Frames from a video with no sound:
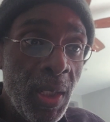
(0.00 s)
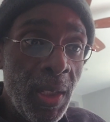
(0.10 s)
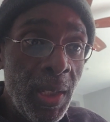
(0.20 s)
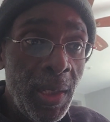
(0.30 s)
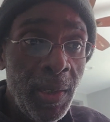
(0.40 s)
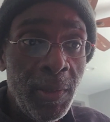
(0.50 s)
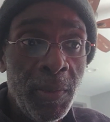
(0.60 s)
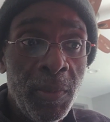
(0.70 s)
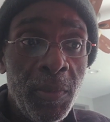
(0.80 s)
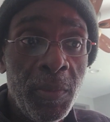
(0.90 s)

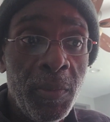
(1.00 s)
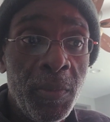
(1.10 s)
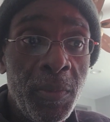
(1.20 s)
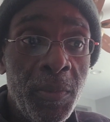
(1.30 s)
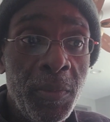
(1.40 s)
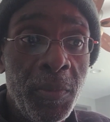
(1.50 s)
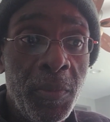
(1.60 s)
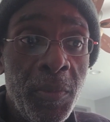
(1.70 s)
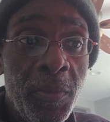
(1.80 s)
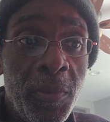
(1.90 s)
and
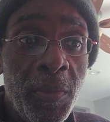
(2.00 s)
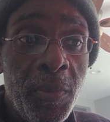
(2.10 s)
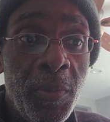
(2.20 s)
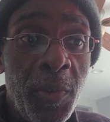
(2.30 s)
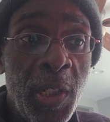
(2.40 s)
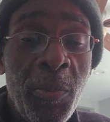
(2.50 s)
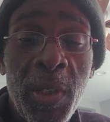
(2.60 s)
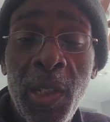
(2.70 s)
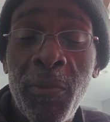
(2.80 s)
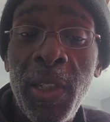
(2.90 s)
she was
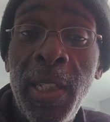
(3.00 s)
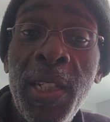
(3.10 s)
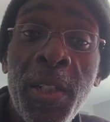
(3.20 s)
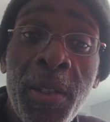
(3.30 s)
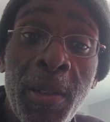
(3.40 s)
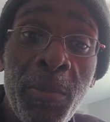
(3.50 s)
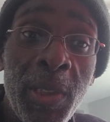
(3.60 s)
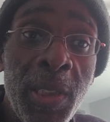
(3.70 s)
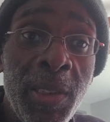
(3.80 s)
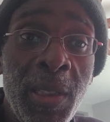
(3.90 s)
in a relationship with
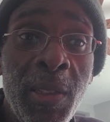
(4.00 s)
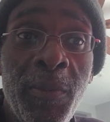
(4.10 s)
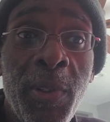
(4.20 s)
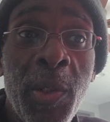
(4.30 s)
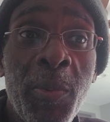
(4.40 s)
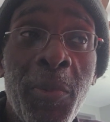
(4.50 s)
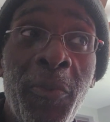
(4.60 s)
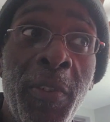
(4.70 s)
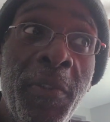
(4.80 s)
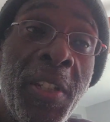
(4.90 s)
this individual
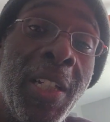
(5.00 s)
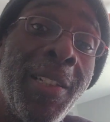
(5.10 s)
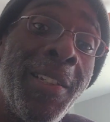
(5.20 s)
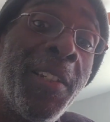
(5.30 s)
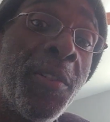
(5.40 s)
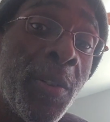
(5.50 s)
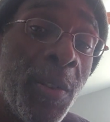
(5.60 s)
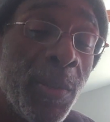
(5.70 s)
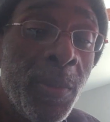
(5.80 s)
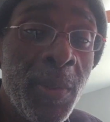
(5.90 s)
15 years
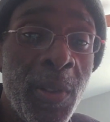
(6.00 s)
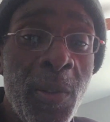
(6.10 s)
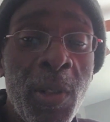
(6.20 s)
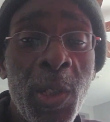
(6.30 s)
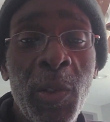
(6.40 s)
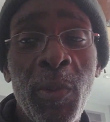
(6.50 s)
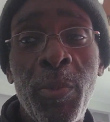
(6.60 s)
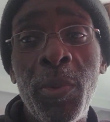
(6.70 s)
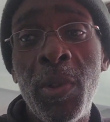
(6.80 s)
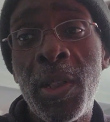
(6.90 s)
ago, according to
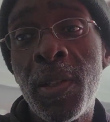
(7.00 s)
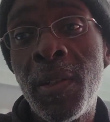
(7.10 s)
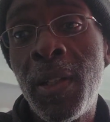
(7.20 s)
reports.